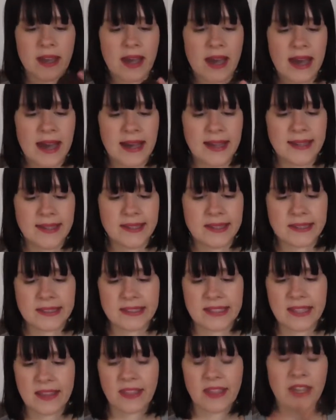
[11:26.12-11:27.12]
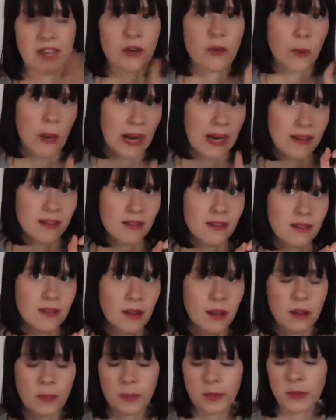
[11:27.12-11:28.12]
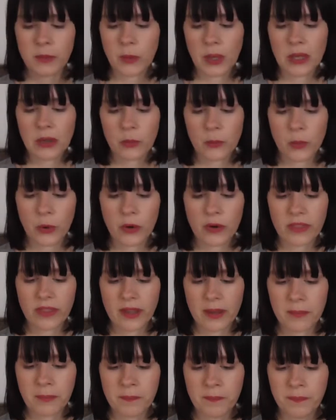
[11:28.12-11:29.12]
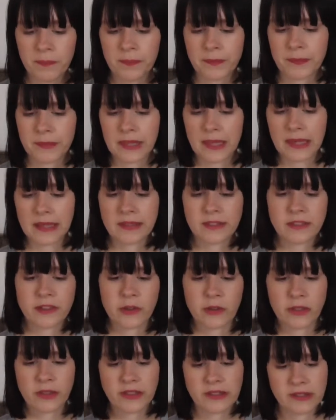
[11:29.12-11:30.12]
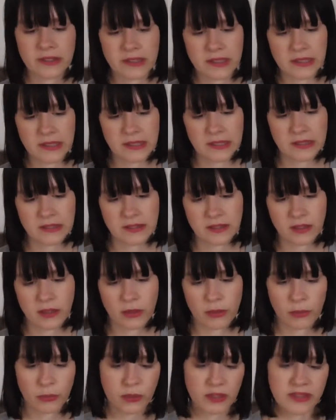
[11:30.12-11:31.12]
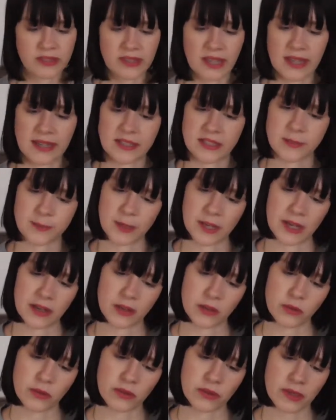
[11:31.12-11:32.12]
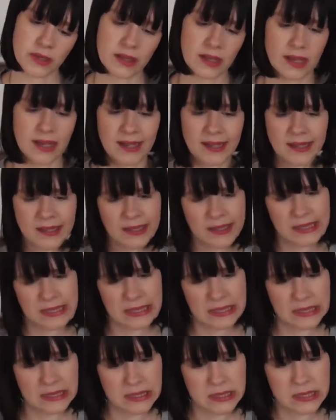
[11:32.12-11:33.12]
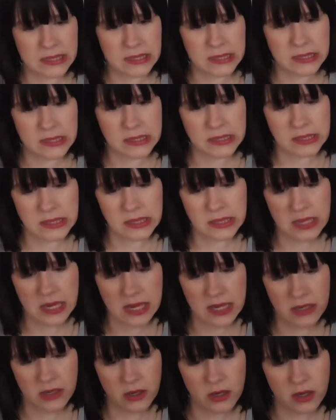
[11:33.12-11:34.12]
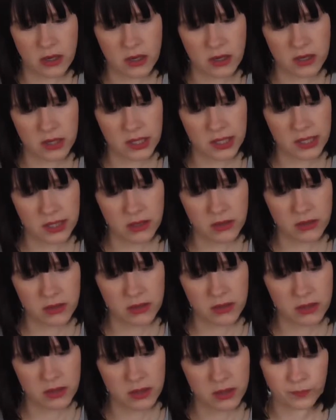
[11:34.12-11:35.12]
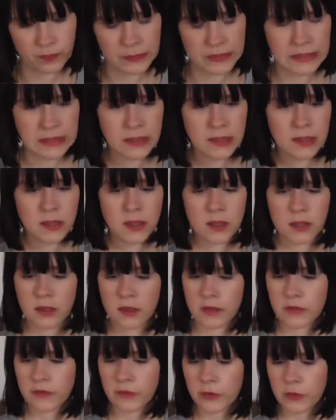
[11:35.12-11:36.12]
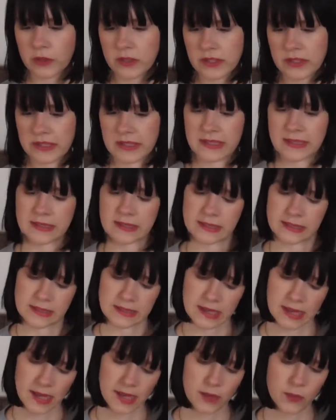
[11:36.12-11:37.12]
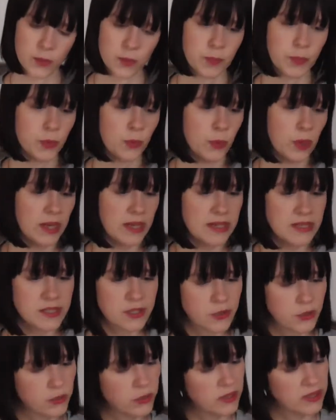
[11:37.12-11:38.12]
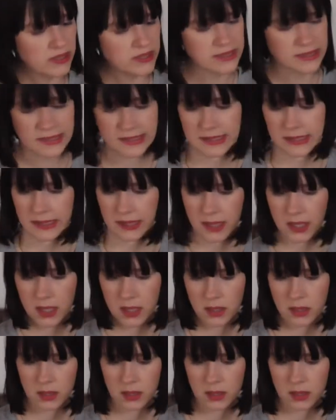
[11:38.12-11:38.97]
And they crackle a little bit when you burn them. And so this is 3 cents, but I don't think I can see that on here. Of course it doesn't say, it would be way too easy.